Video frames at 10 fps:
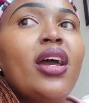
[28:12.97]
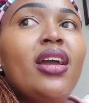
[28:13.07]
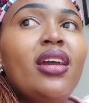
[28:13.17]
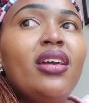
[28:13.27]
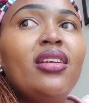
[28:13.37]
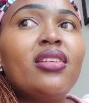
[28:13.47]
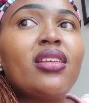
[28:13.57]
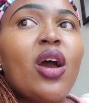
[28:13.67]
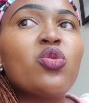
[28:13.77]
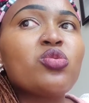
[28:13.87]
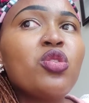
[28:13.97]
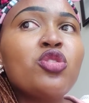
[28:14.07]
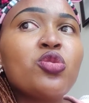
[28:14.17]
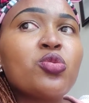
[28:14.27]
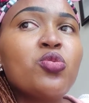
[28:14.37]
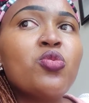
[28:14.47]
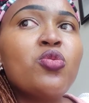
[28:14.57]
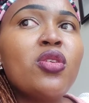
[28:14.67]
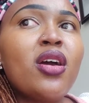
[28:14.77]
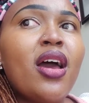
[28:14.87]
And I was going to
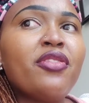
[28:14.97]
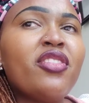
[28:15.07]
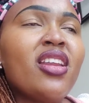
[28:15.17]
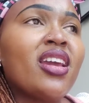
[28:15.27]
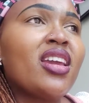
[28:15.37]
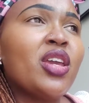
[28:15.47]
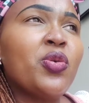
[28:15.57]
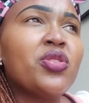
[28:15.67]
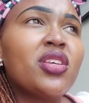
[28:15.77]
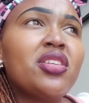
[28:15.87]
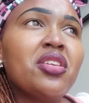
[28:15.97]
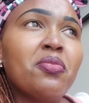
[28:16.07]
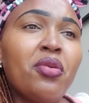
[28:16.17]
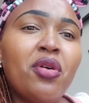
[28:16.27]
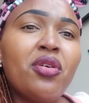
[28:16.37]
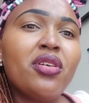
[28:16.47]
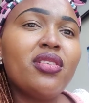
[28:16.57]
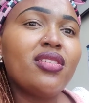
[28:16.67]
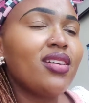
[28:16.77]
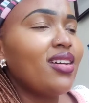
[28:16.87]
school, I felt like he was getting
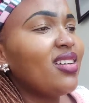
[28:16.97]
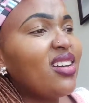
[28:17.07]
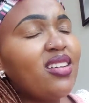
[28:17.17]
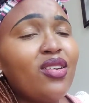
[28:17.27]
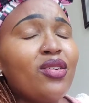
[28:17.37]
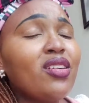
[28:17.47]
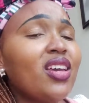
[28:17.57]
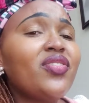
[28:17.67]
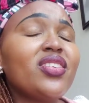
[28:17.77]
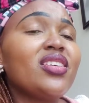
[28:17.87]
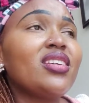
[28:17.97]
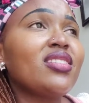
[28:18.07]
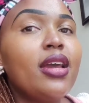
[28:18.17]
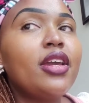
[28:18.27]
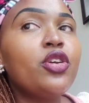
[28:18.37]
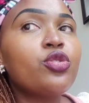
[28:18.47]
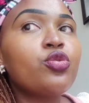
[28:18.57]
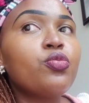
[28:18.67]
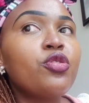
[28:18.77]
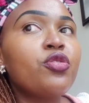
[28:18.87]
bored, everything. He used
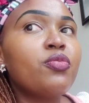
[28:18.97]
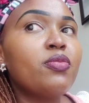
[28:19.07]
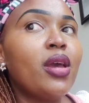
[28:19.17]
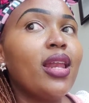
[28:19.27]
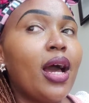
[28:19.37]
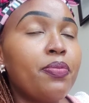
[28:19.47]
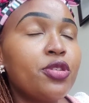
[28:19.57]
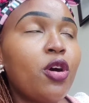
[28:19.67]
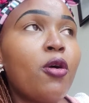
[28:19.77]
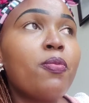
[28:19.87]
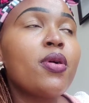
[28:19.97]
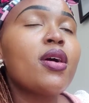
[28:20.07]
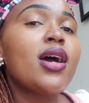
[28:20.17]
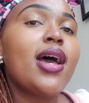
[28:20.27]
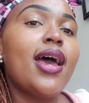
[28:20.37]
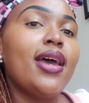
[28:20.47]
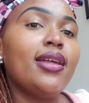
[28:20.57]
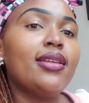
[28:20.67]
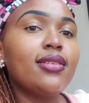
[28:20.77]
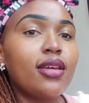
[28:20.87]
to borrow me my laptop
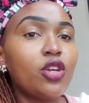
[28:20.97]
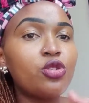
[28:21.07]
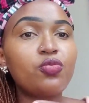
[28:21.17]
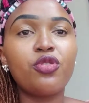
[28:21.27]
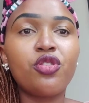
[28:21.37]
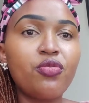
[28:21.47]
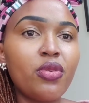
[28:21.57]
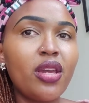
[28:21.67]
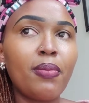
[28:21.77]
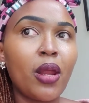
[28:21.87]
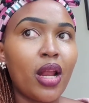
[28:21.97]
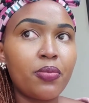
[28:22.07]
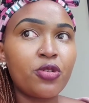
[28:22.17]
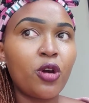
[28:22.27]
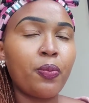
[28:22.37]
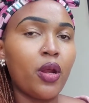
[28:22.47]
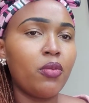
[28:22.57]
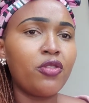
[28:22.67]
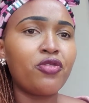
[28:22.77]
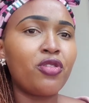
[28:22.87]
and
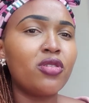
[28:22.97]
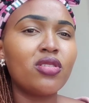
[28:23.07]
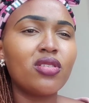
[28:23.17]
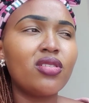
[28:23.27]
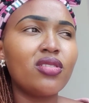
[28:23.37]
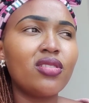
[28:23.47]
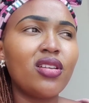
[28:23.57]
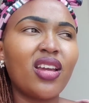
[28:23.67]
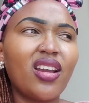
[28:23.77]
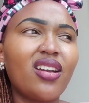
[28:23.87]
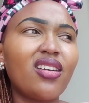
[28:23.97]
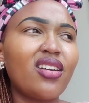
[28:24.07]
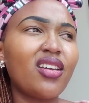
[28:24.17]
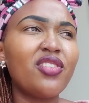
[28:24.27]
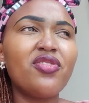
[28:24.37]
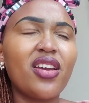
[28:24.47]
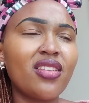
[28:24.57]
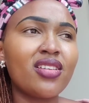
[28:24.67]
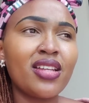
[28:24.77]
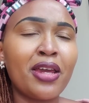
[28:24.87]
my phone, like, every
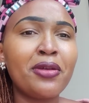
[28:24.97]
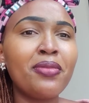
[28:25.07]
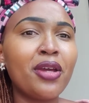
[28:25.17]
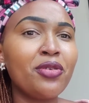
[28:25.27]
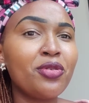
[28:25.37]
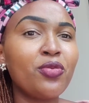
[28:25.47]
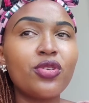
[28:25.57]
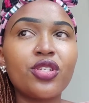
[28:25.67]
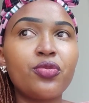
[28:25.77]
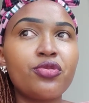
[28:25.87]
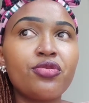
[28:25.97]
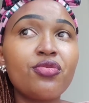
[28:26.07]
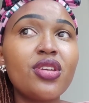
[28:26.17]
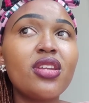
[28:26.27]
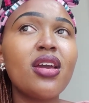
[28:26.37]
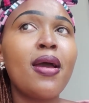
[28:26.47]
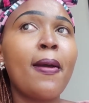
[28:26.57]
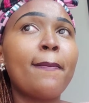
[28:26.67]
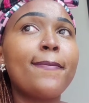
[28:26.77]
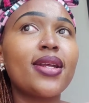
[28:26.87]
other time. I don't know what he was doing,
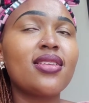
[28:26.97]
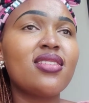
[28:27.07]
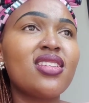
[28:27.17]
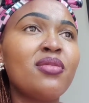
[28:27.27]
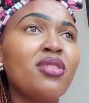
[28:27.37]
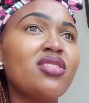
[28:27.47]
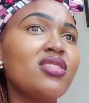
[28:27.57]
but at the time